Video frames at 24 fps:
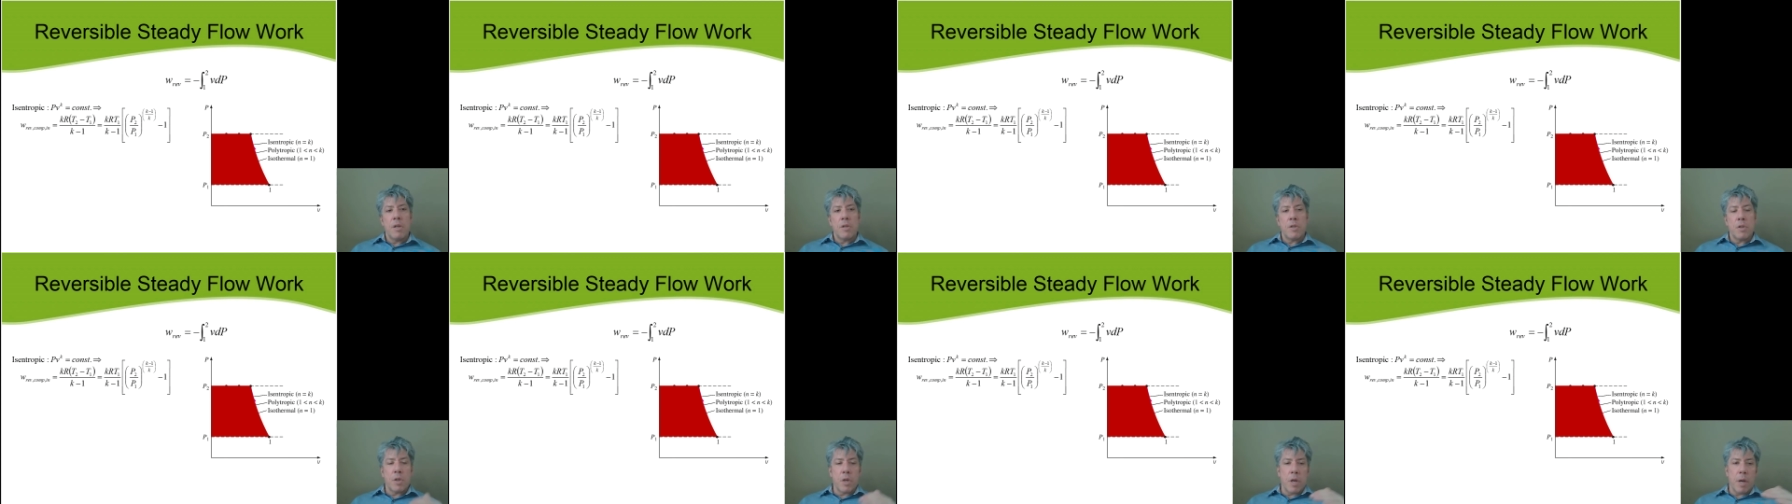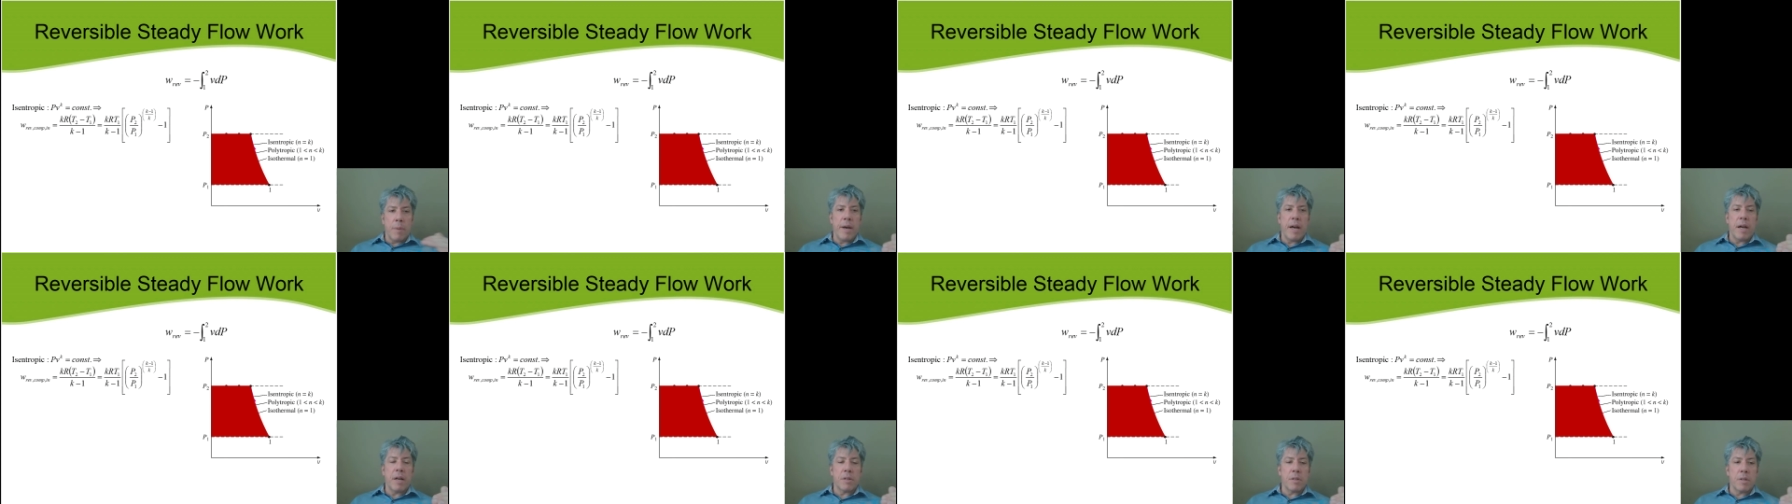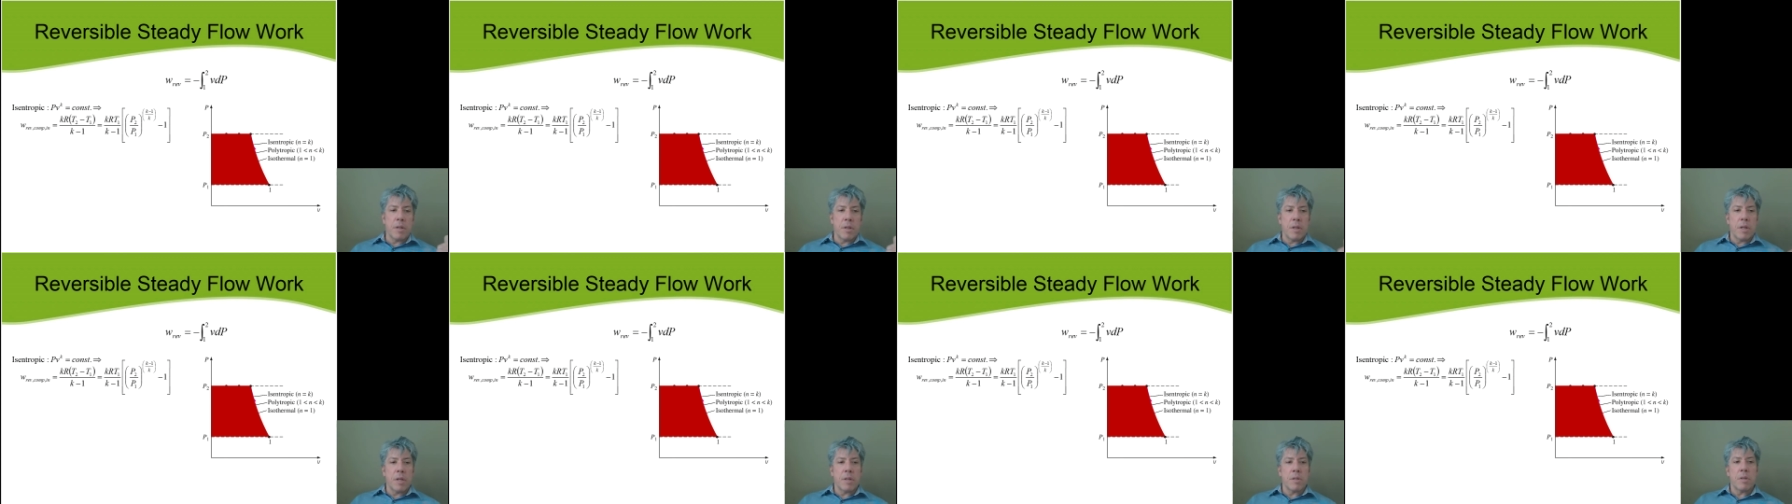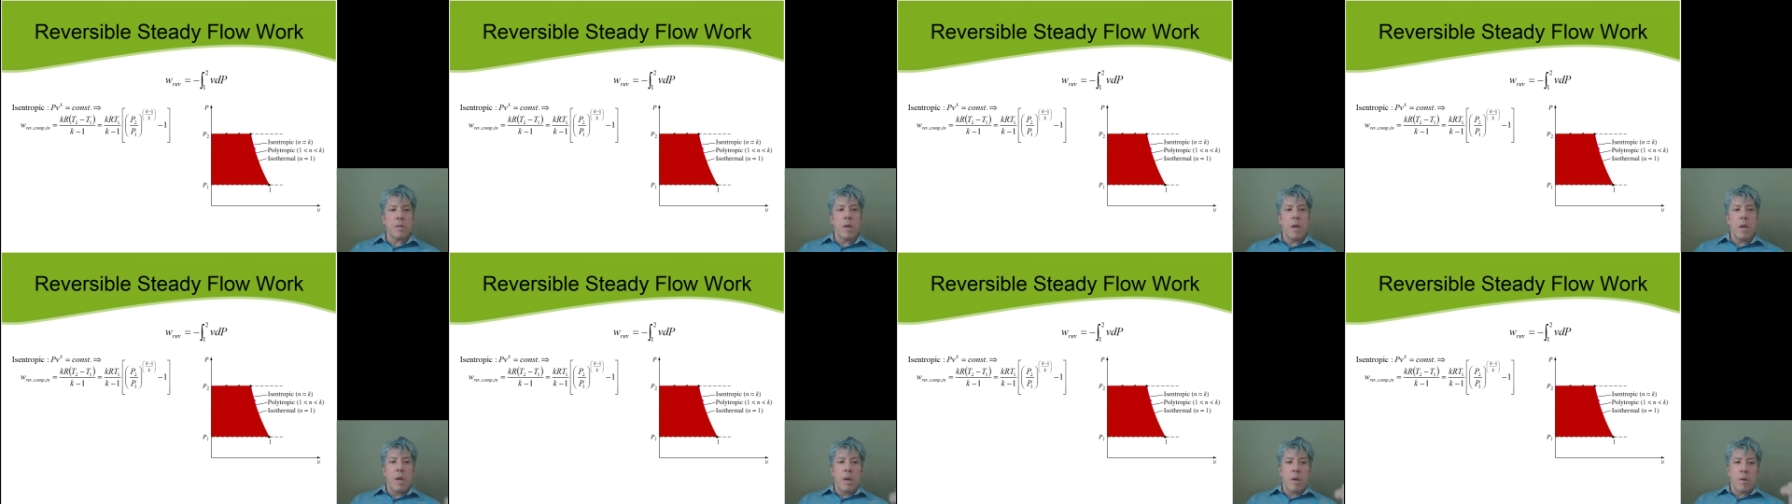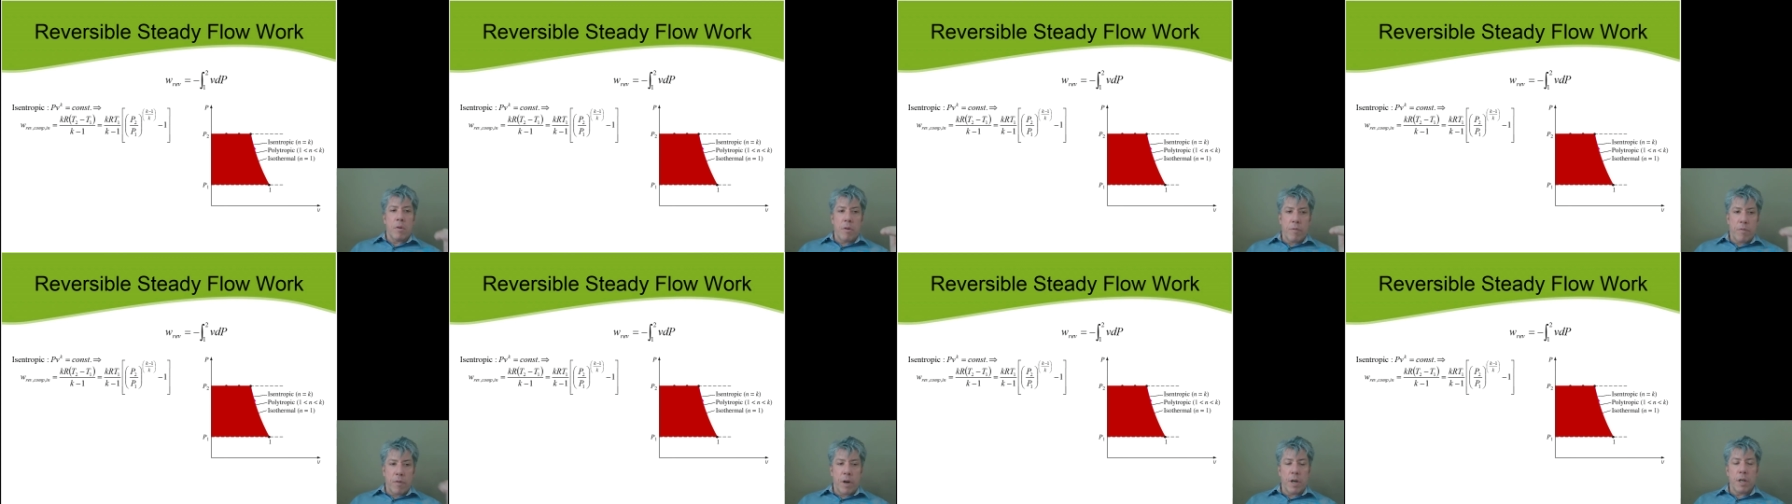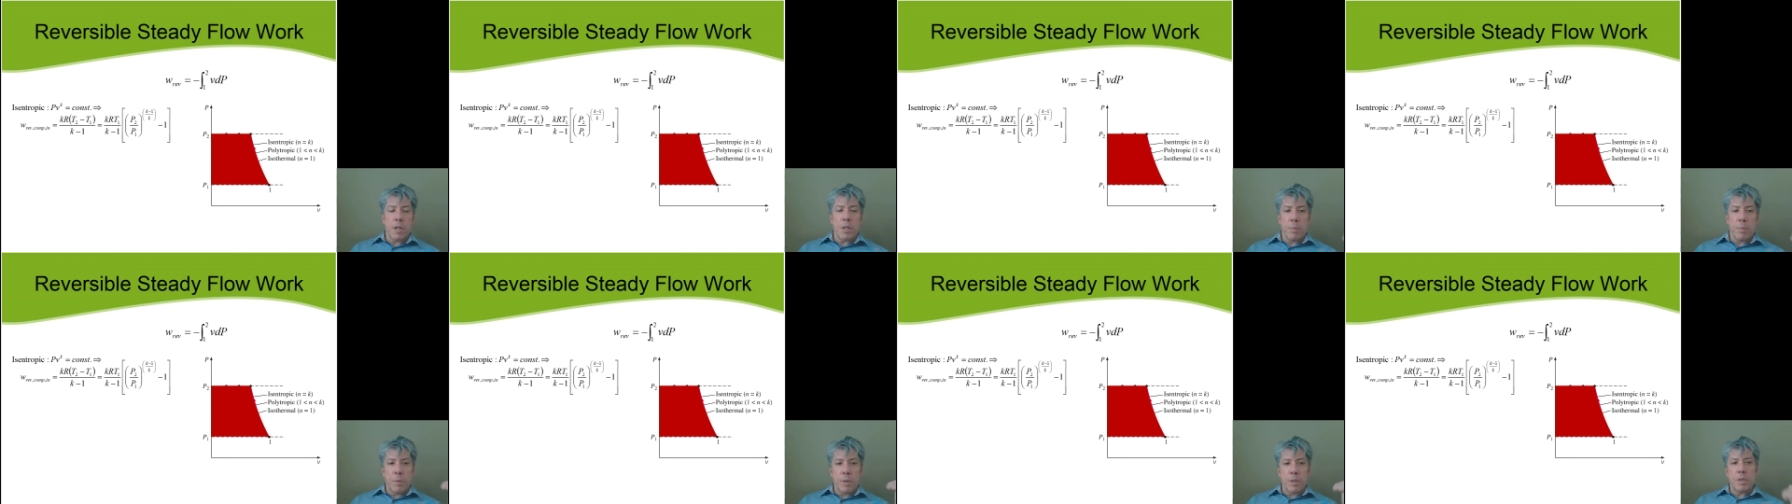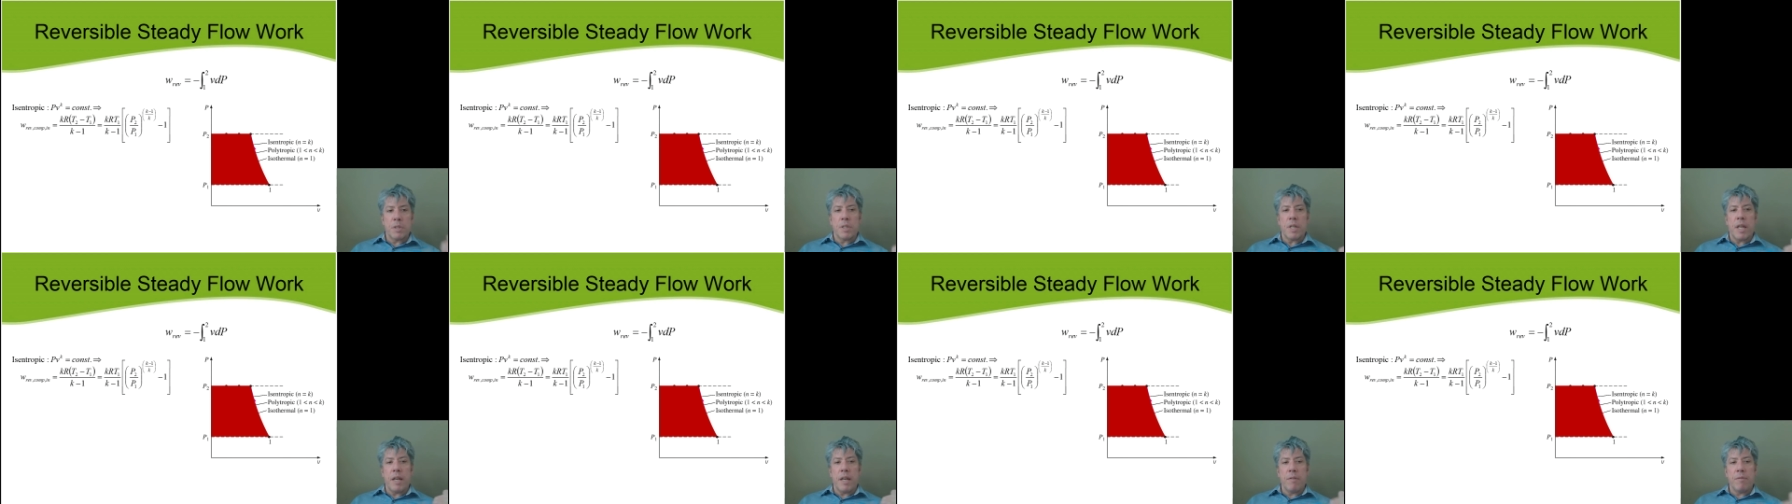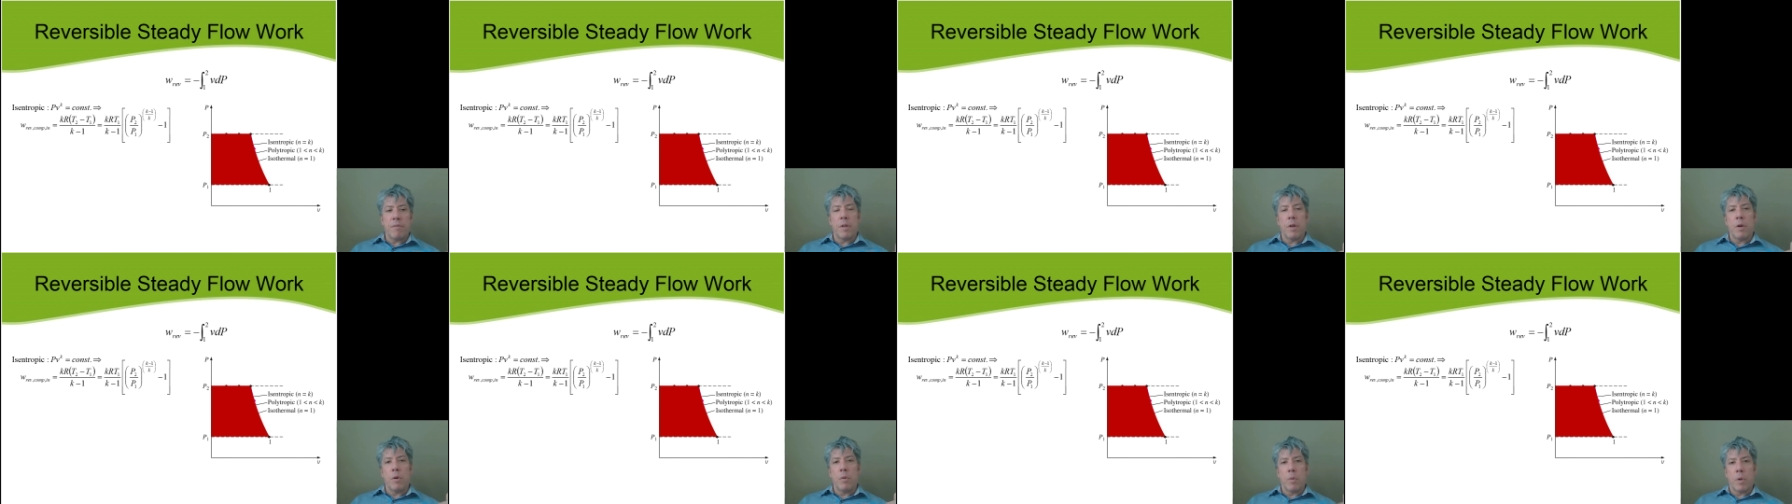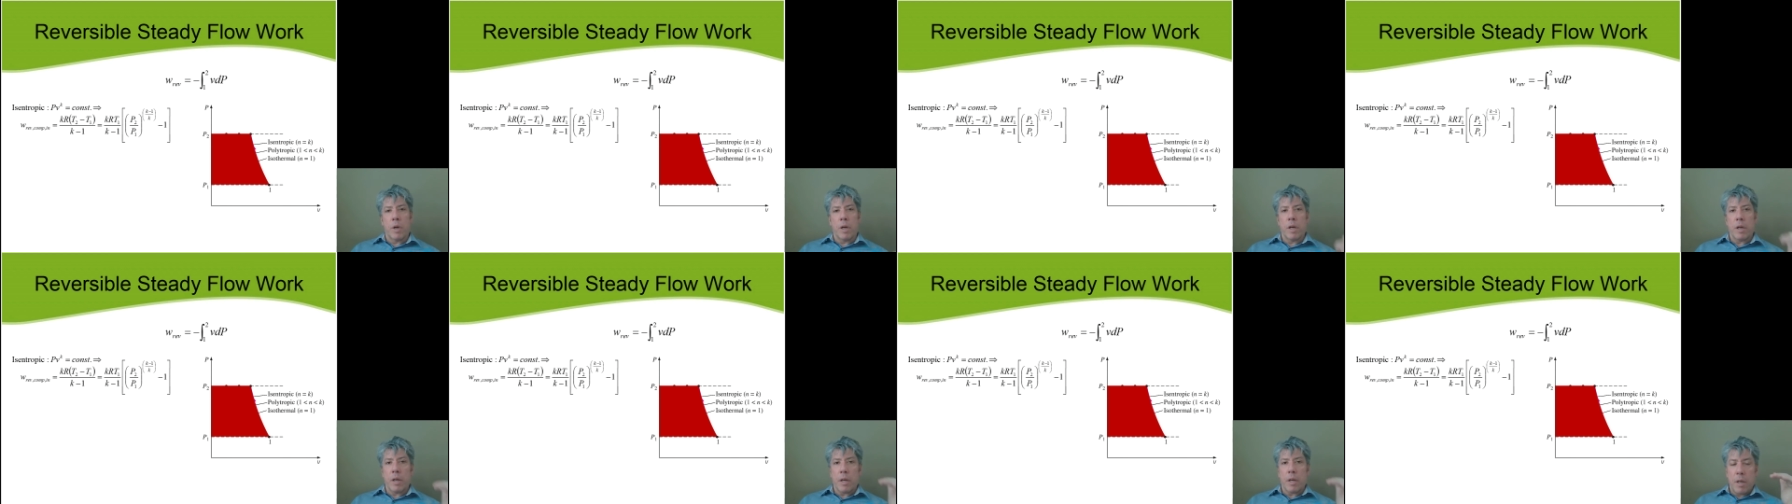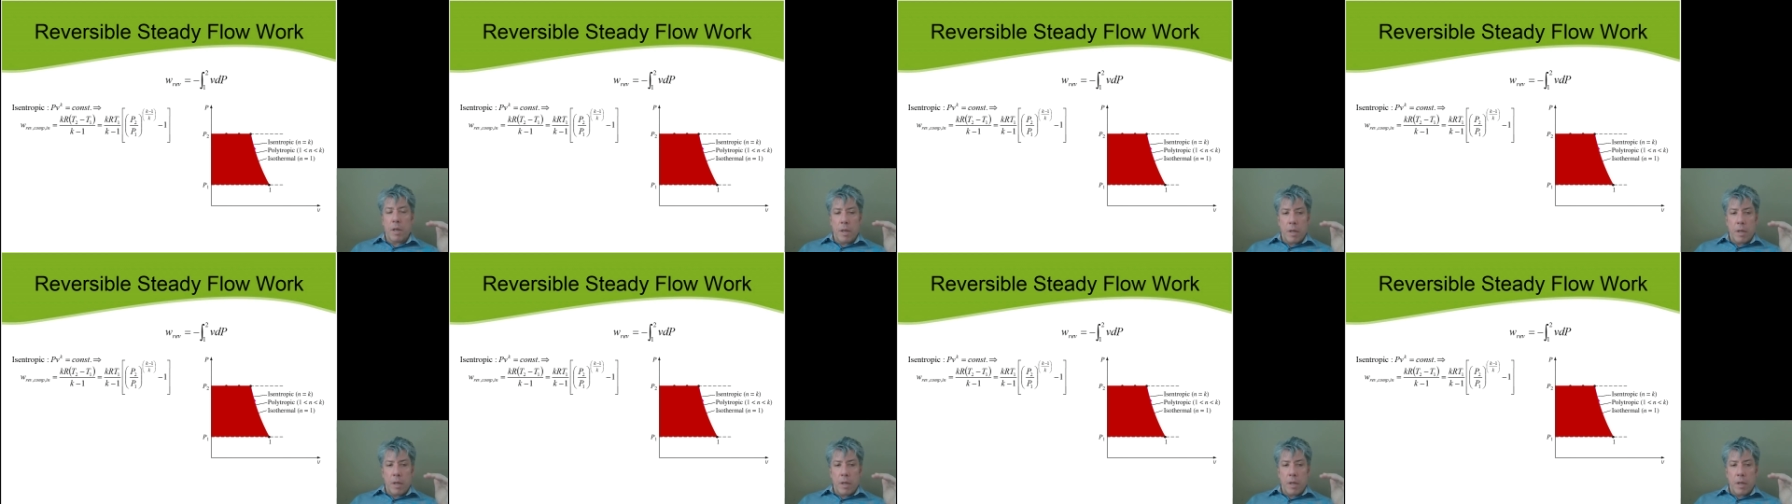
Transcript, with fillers: So you come out to this reversible steady flow work